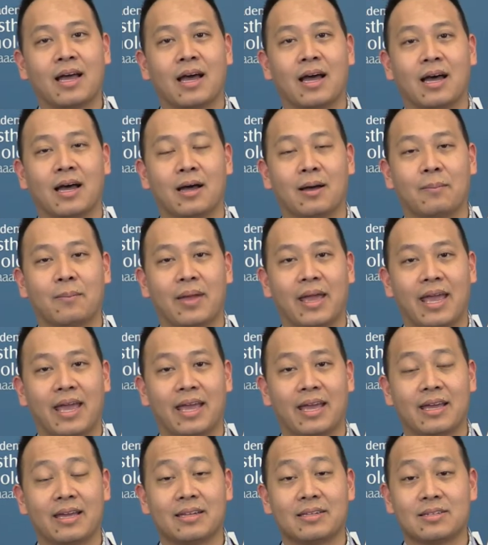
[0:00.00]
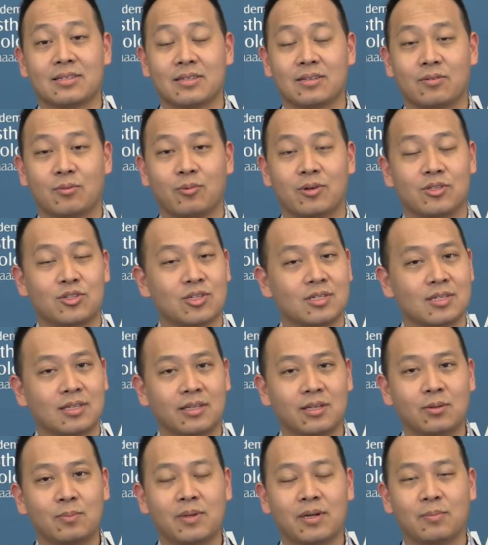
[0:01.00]
And with just a
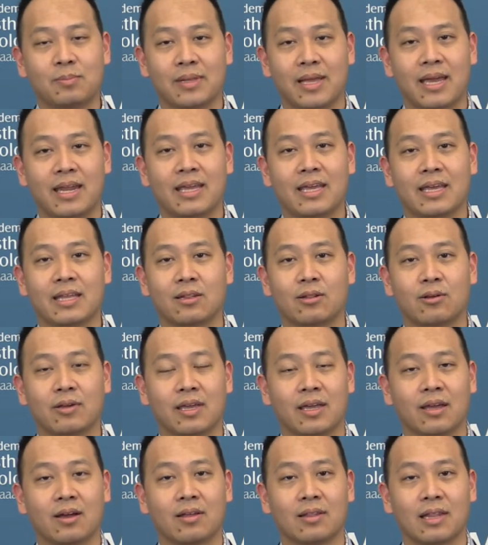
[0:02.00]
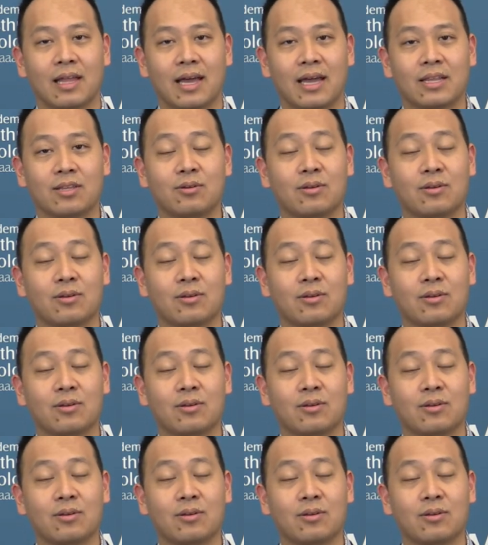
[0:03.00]
little bit of planning and looking online,